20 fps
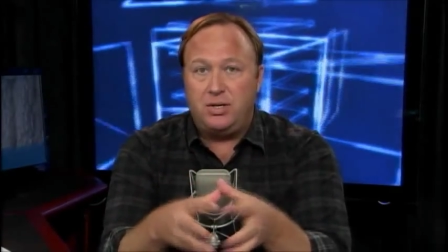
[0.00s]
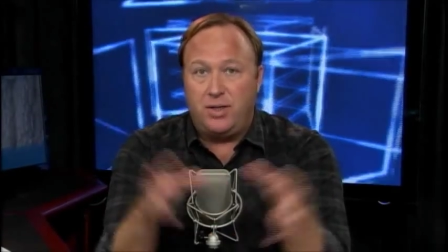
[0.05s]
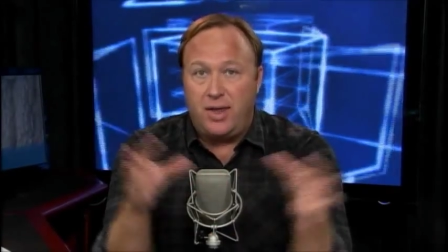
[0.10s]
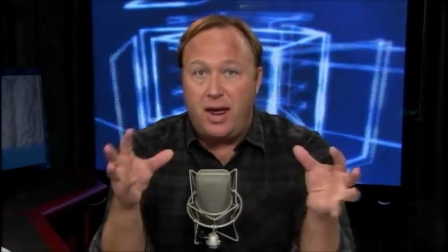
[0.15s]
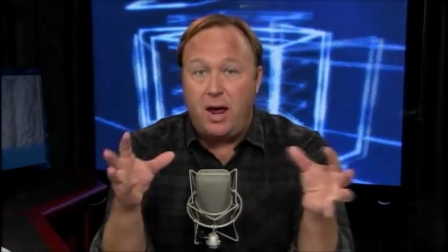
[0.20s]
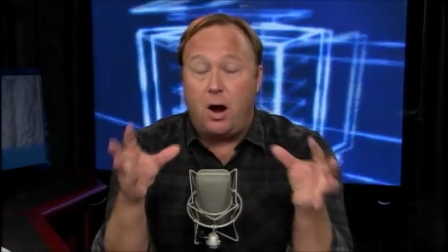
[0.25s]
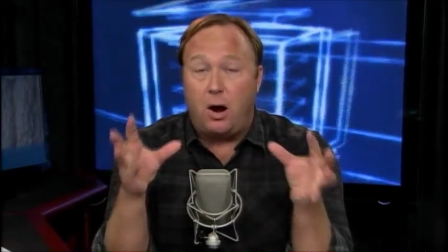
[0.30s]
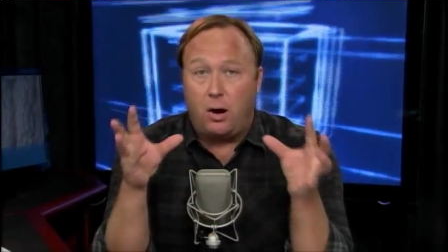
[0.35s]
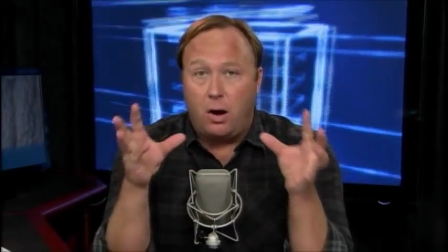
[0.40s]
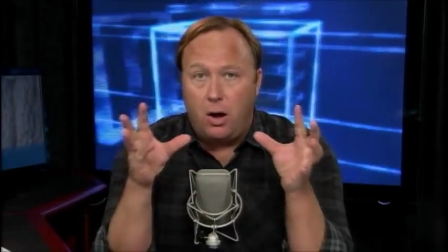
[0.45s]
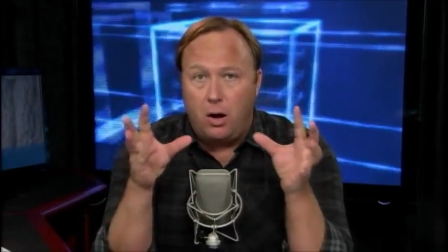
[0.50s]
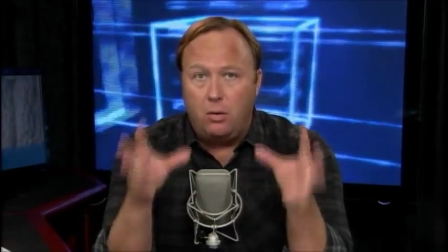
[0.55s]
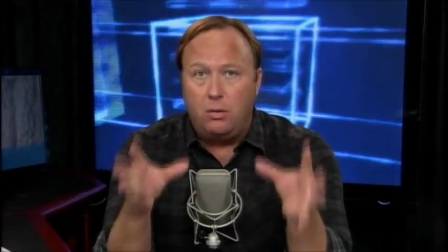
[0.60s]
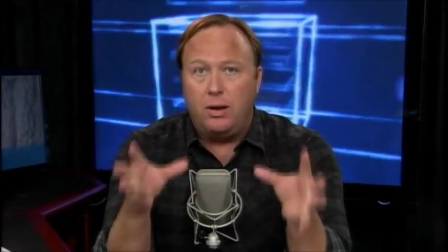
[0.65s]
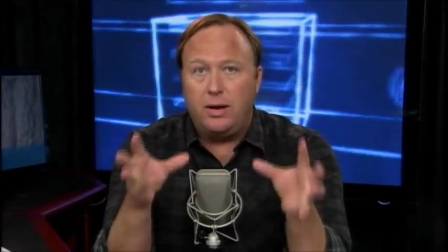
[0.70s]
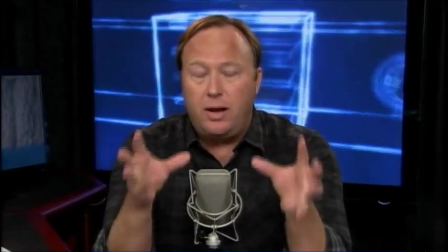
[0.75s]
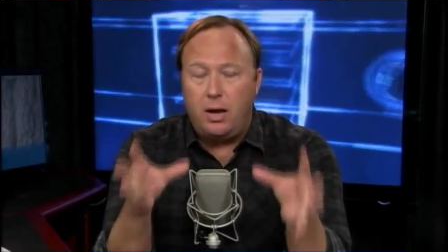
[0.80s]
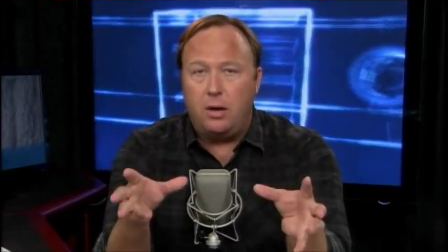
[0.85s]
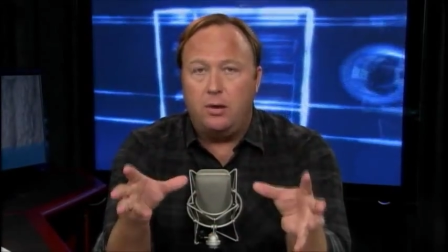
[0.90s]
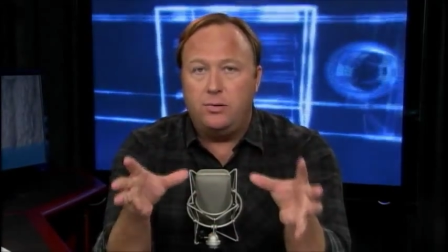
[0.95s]
they are
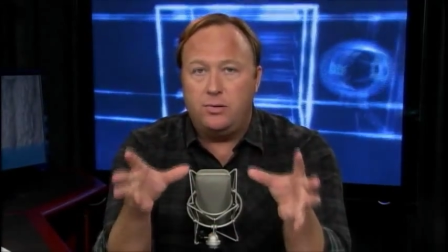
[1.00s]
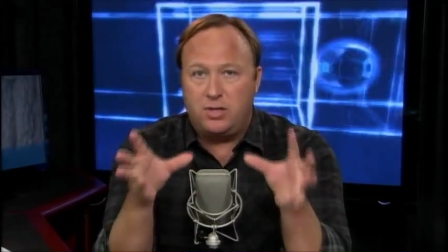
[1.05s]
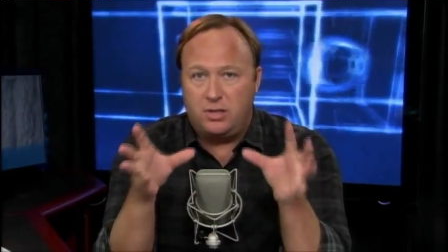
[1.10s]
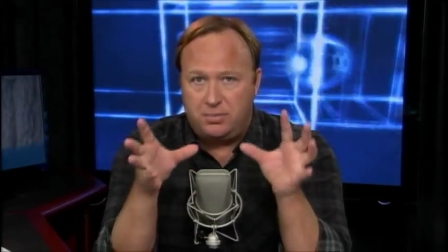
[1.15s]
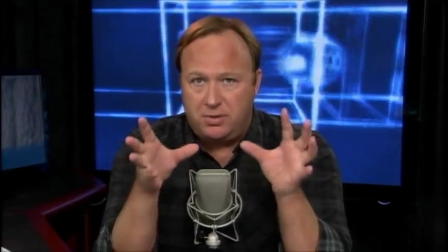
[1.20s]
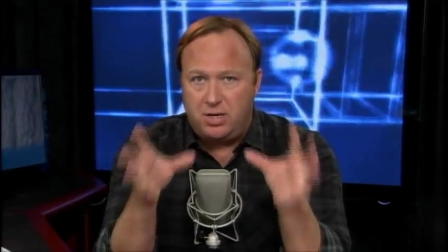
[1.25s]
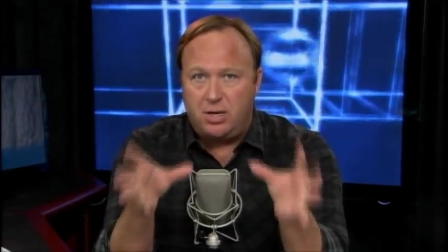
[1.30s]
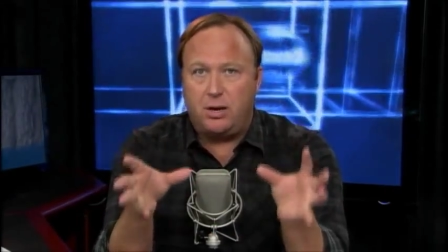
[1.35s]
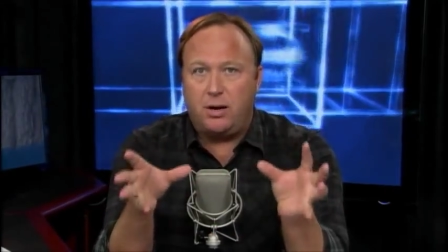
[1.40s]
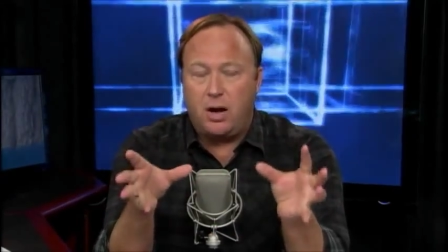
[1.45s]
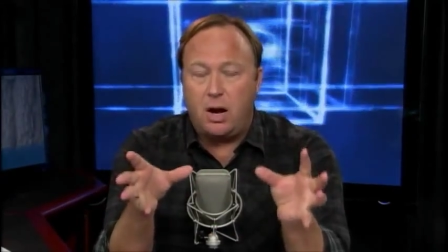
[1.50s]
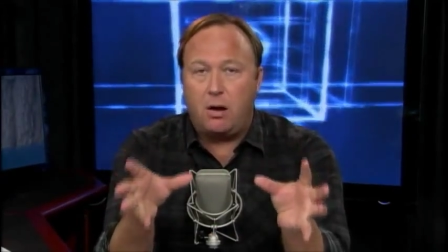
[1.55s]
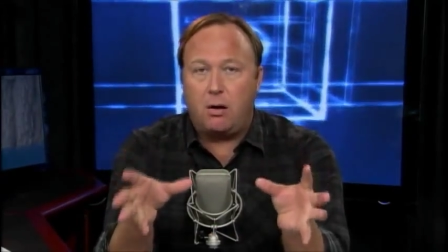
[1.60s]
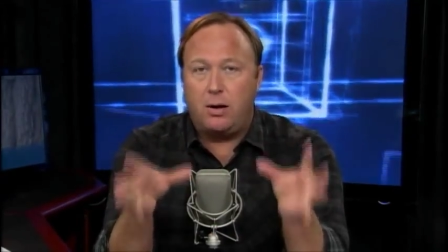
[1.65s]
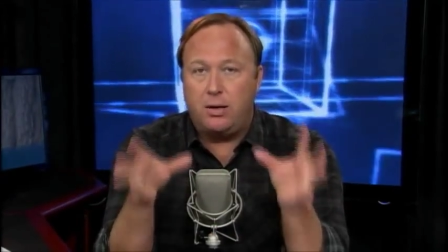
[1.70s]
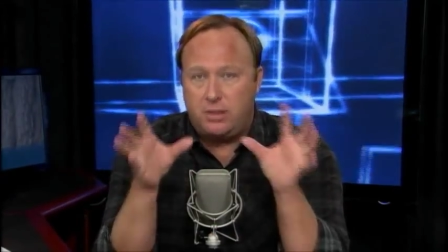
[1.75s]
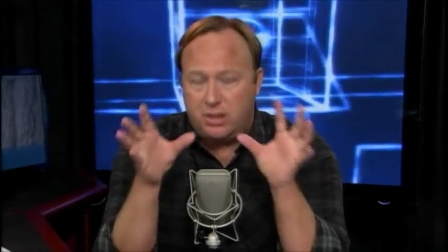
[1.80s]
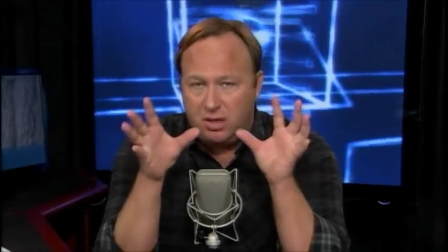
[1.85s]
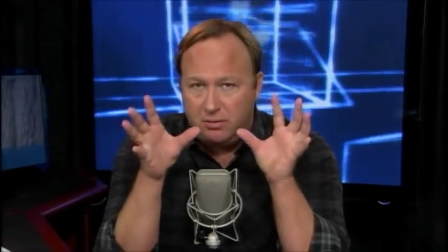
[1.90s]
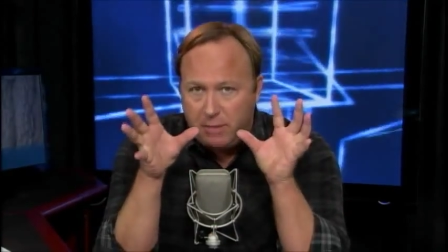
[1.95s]
wholly owned
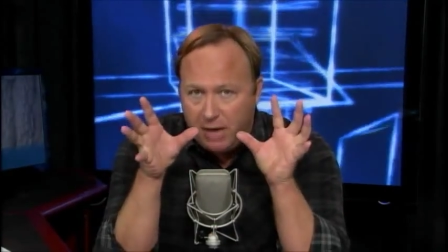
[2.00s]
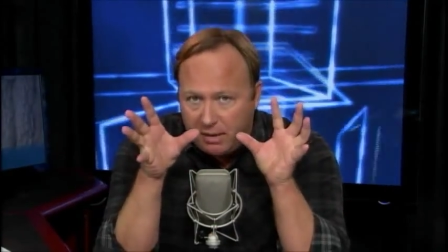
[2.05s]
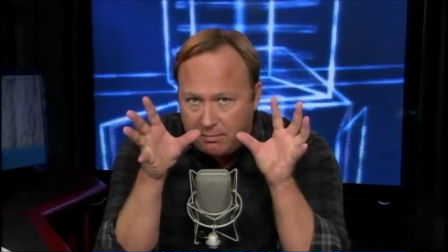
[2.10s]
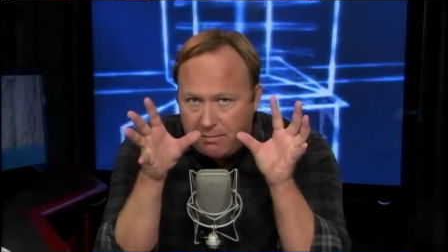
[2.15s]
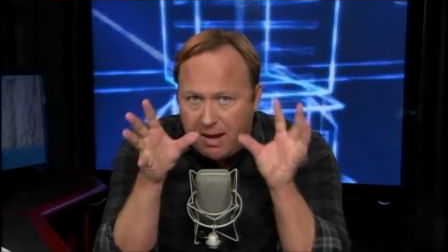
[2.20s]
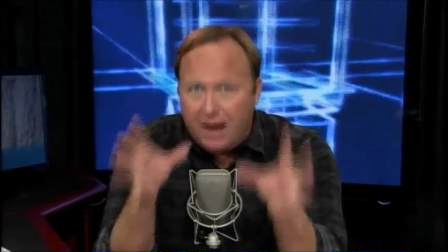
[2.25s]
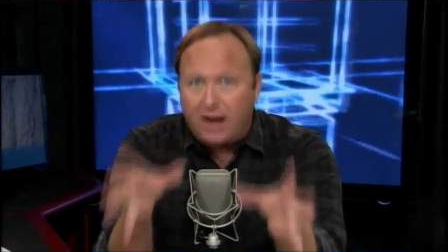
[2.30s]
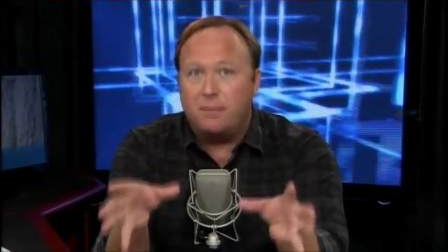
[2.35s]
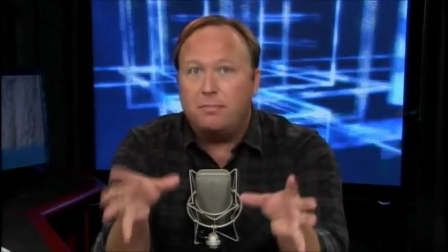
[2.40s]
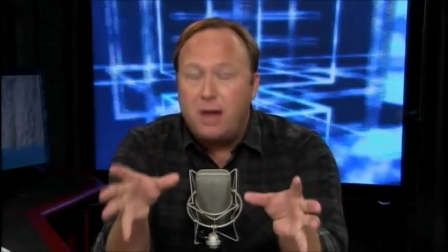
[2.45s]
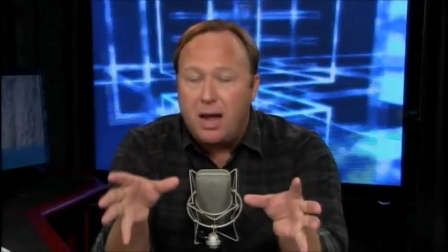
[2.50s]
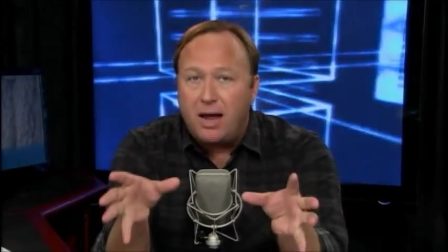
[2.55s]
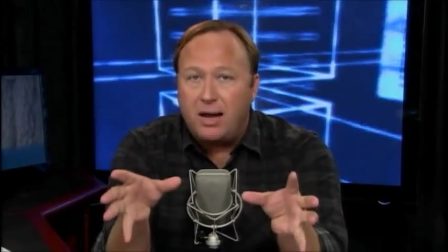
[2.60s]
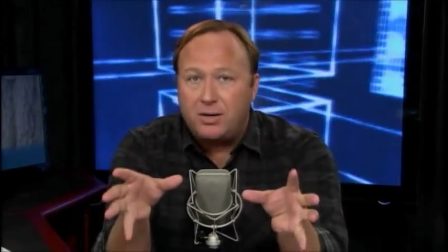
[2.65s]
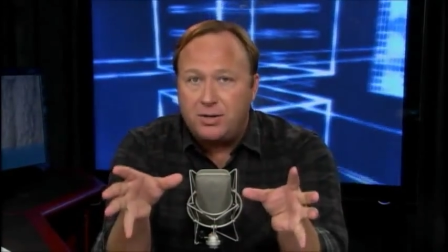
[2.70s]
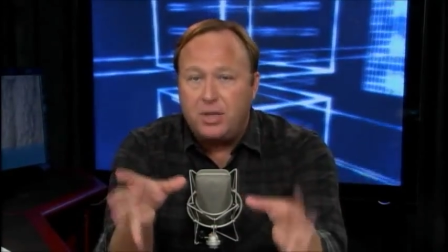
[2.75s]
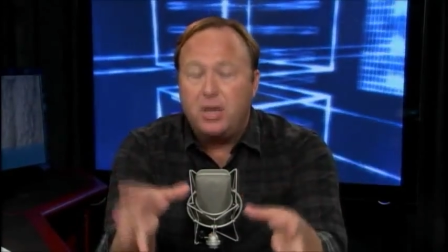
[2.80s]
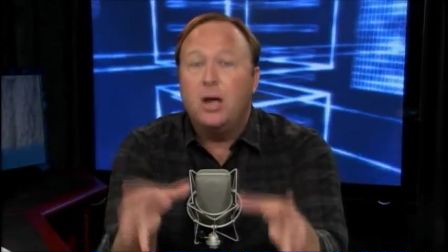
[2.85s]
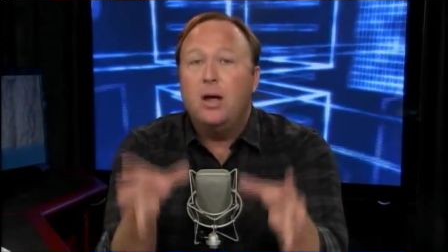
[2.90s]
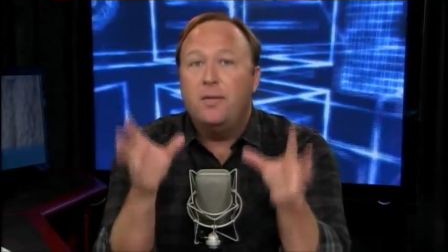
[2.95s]
subsidiaries of the big mega
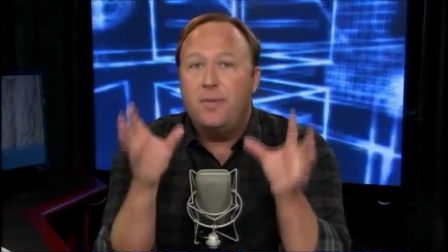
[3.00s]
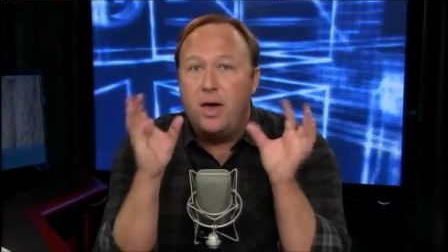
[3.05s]
banks